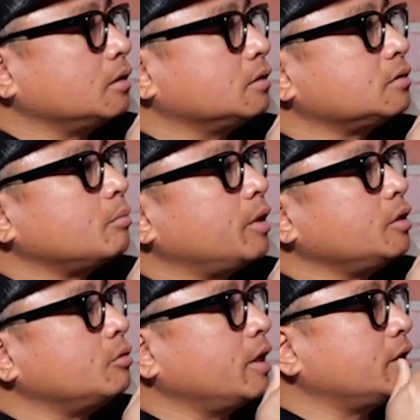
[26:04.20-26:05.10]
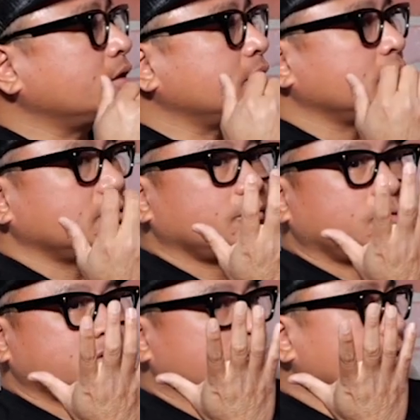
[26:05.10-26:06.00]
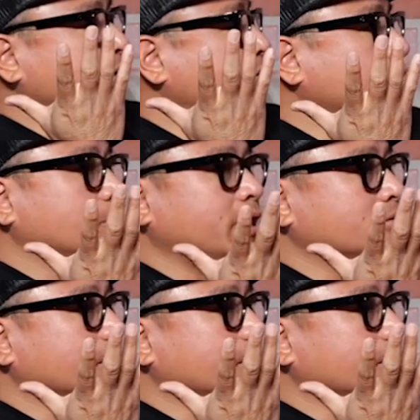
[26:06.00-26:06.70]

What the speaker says: somebody who edited, what's the biggest film out right